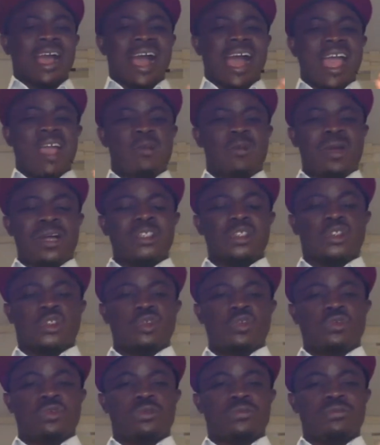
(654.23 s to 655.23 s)
I
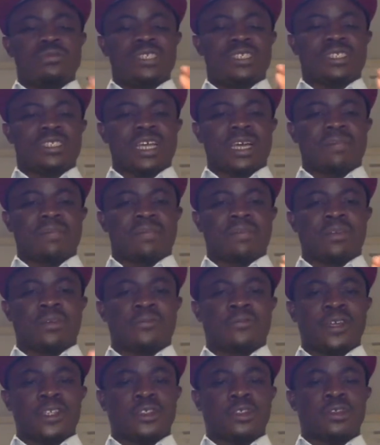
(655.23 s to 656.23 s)
want you, Mr.
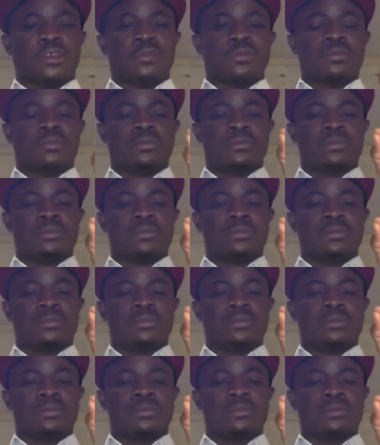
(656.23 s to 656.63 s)
Professor